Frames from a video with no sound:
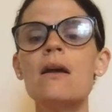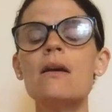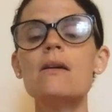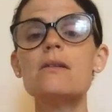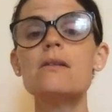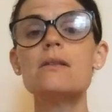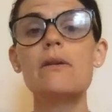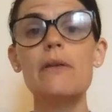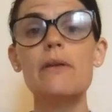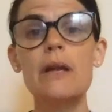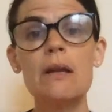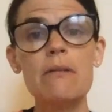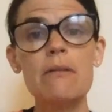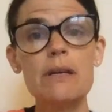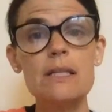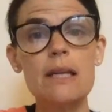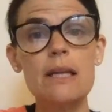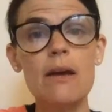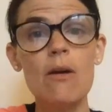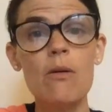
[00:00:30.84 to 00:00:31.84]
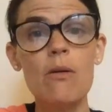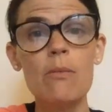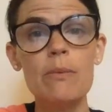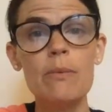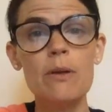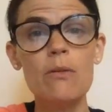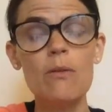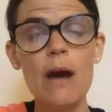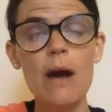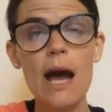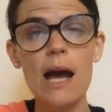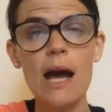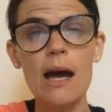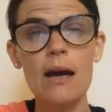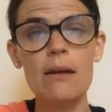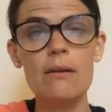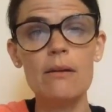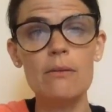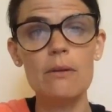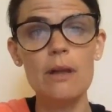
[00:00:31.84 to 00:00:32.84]
So, anyways, I hope you
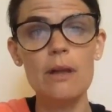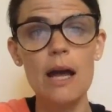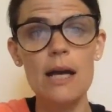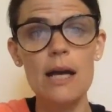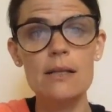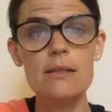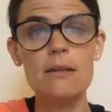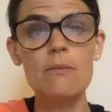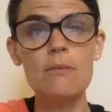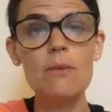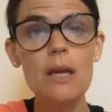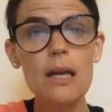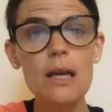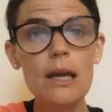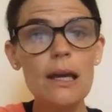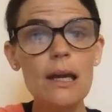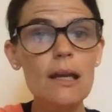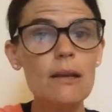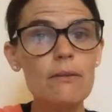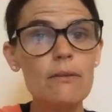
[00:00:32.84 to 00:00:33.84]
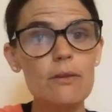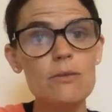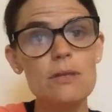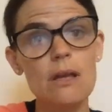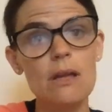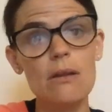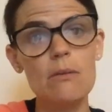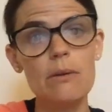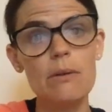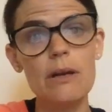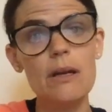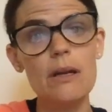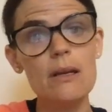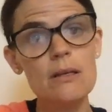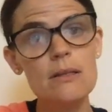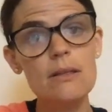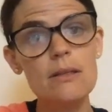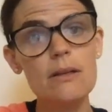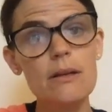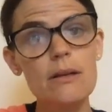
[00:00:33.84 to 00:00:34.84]
had a relaxing weekend. If you celebrate
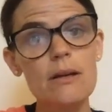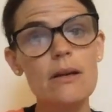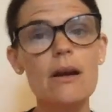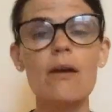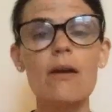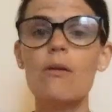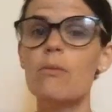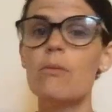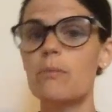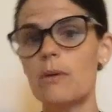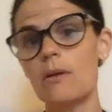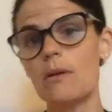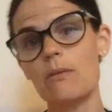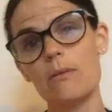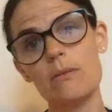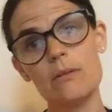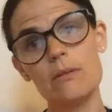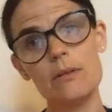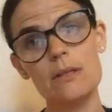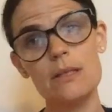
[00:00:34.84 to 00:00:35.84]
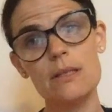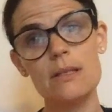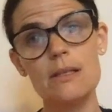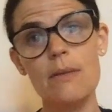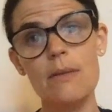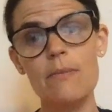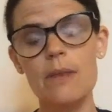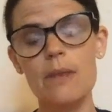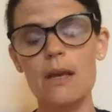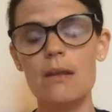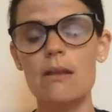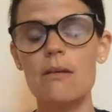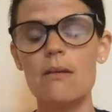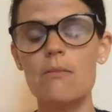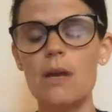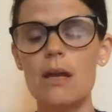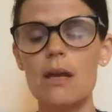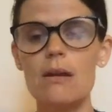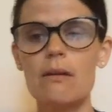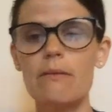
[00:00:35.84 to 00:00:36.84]
Easter, I hope you did something that
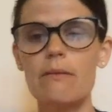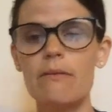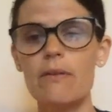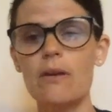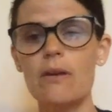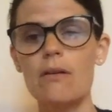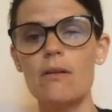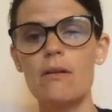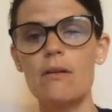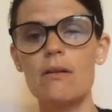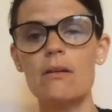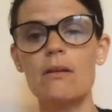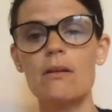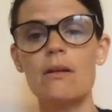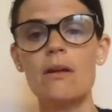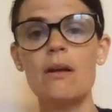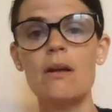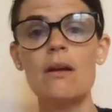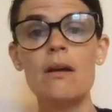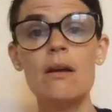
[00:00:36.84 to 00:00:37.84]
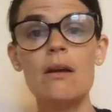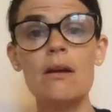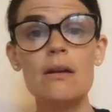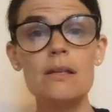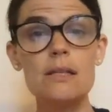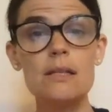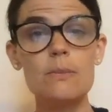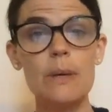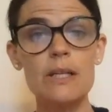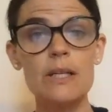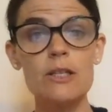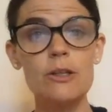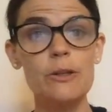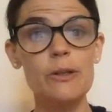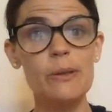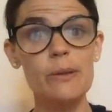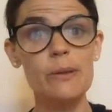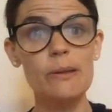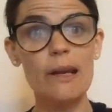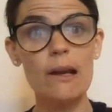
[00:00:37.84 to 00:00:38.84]
made it feel
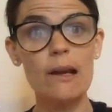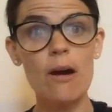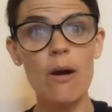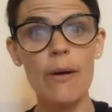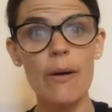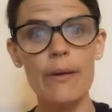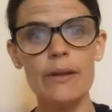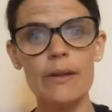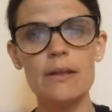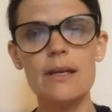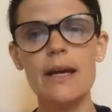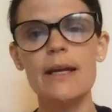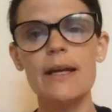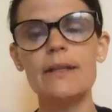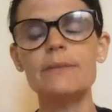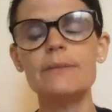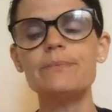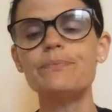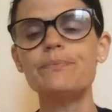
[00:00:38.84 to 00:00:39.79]
special, like a holiday.